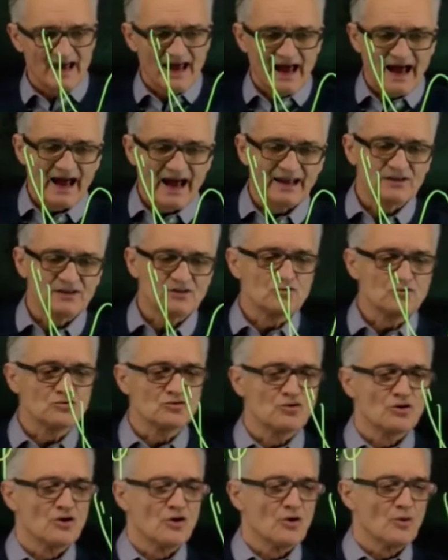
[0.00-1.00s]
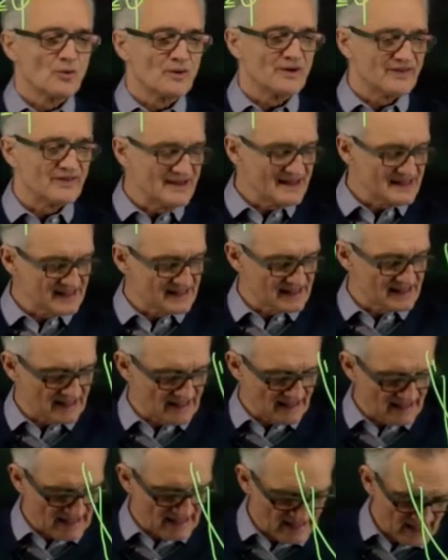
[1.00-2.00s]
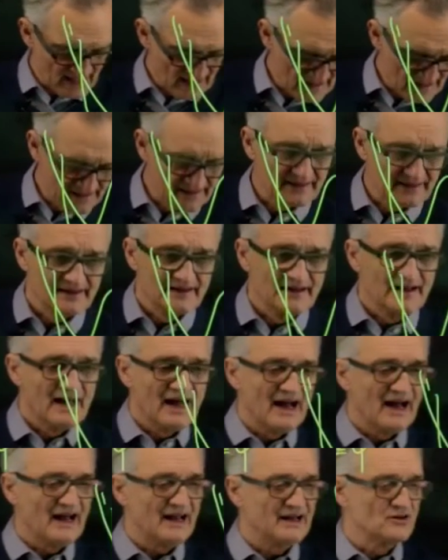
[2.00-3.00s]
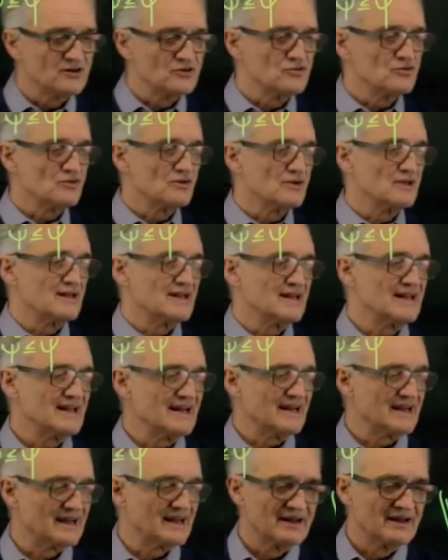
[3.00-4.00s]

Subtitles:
I do with this thing here, I do the